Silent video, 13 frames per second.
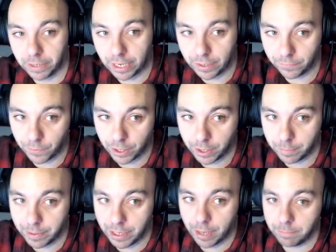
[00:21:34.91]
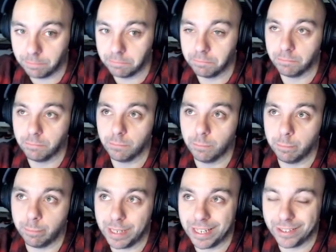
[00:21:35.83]
eight thirty p m
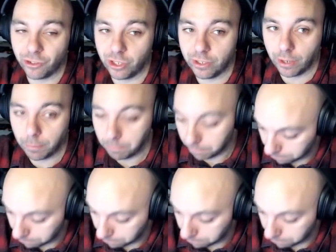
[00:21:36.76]
B S T time.